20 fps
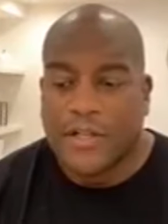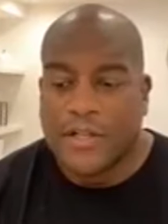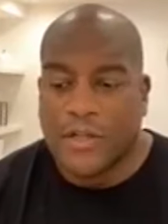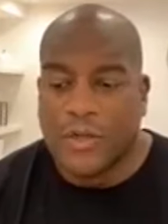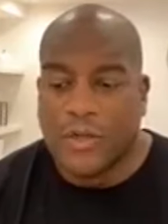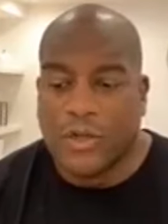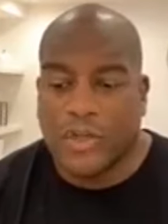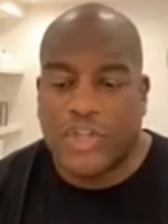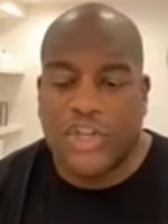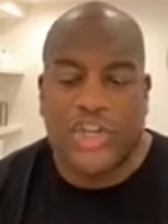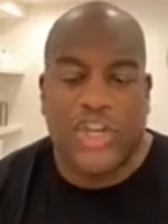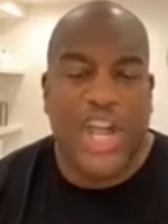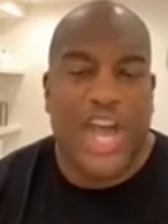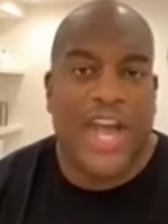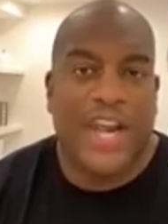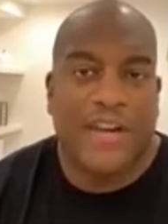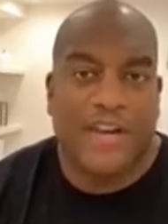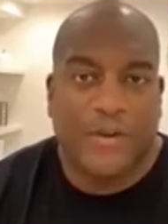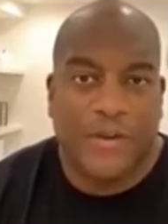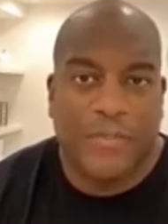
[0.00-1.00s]
Luke
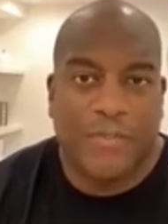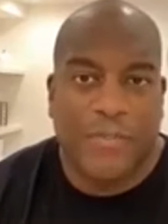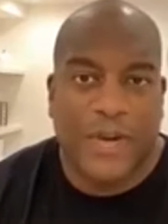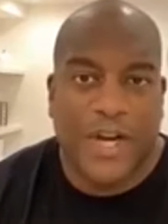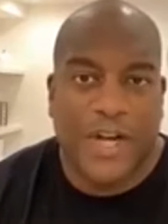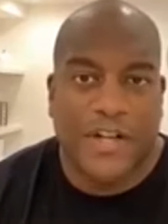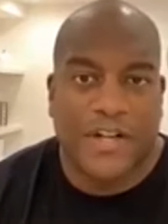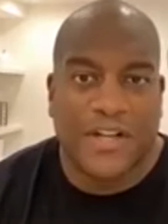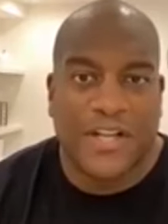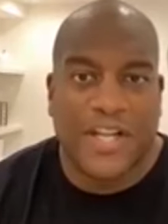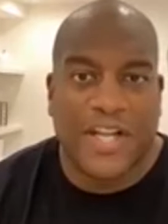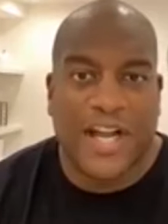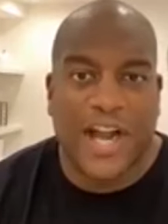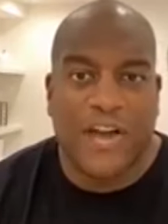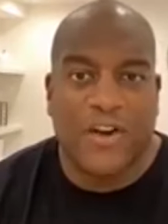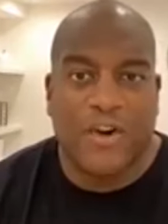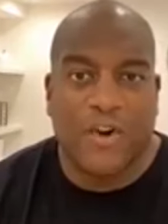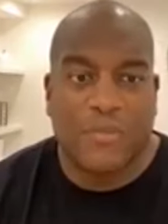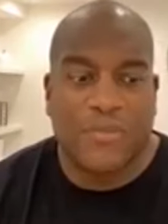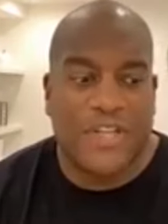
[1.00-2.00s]
Schenn, who'd been in the league,
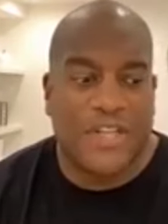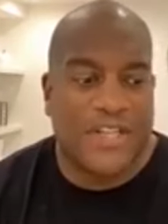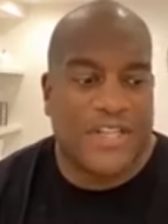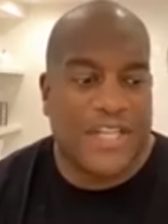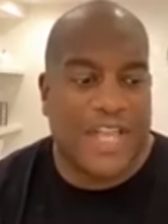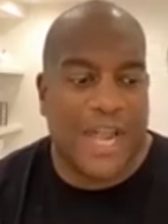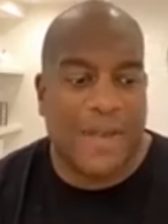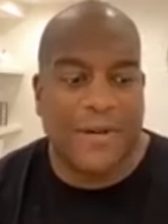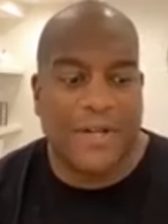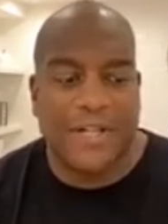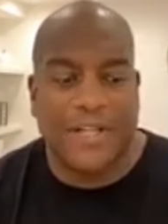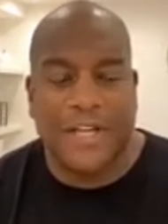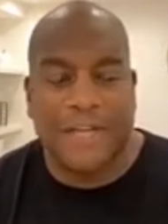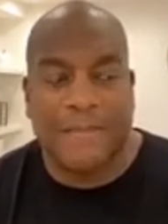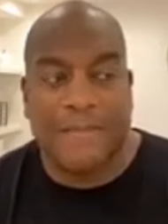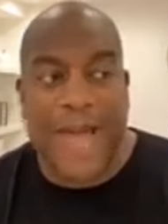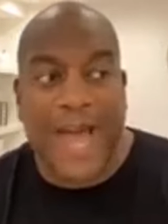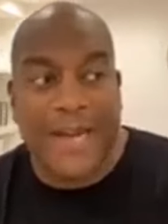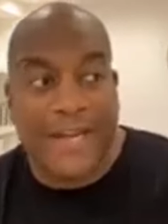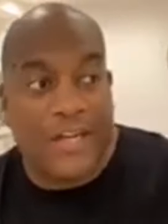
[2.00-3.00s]
I know him since he came to the
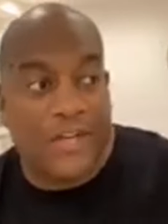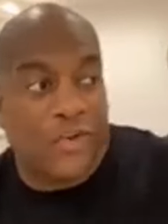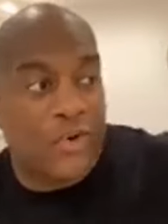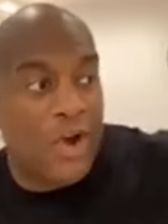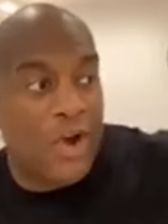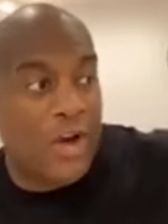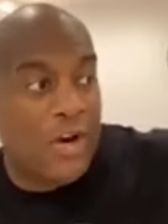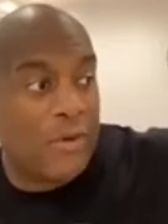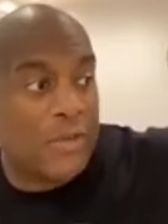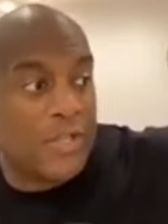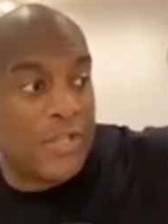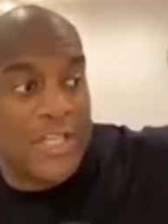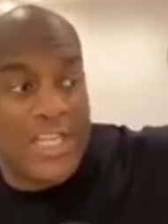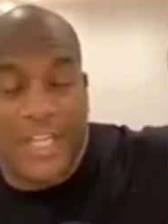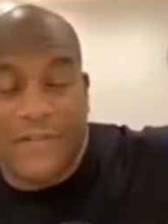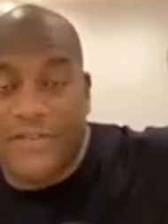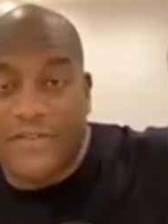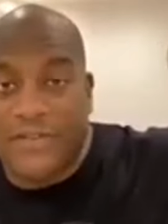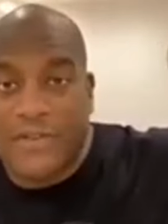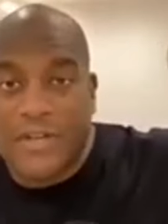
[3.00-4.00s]
league back in Toronto with the
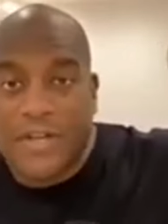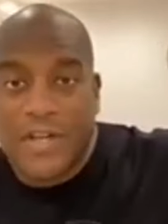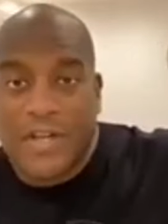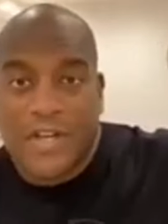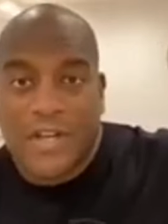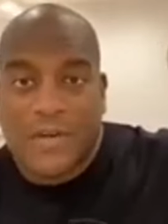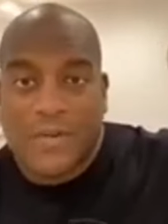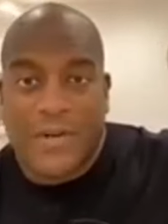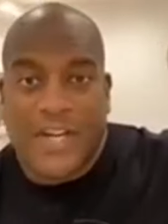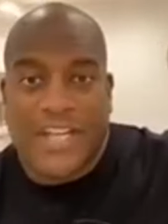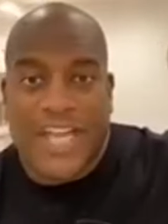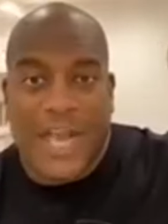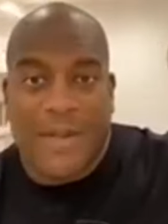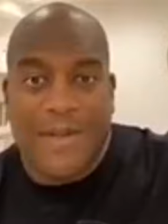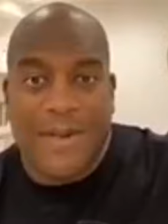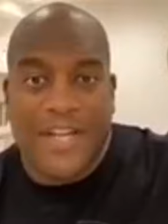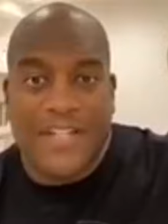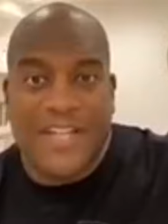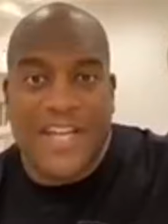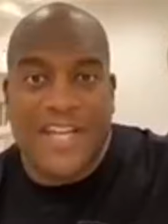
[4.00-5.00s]
Leafs when he
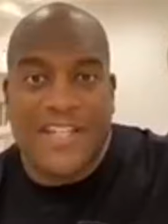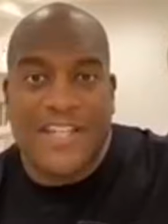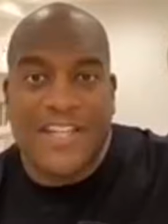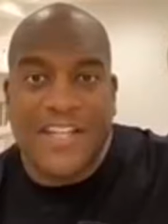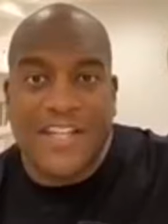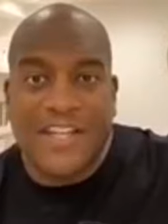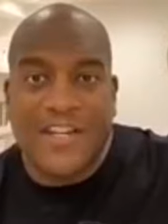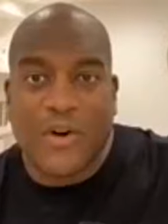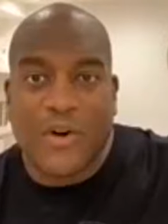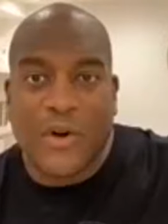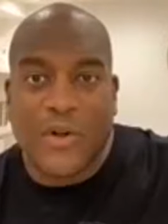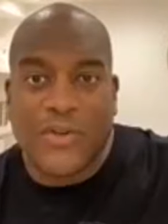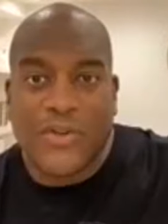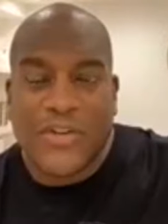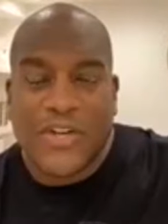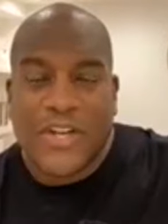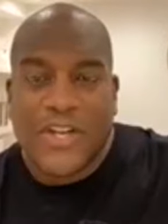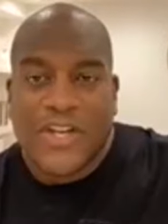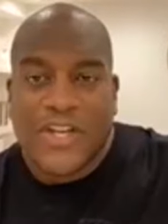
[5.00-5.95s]
came in as an 18 year old.